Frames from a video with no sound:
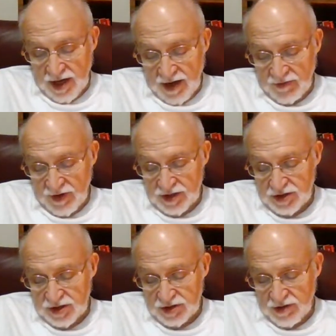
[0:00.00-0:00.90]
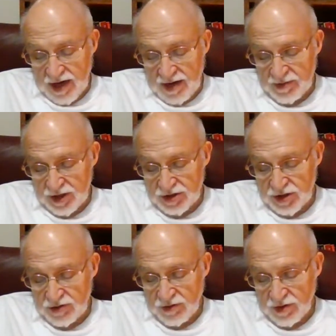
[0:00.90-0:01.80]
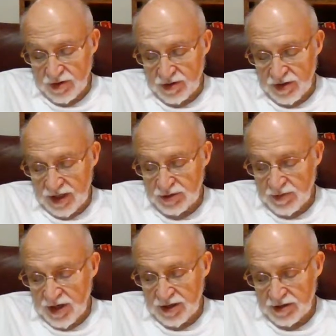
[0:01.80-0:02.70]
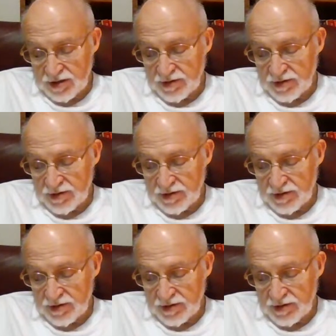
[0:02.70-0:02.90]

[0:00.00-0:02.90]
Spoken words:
and thus described his new order as modern.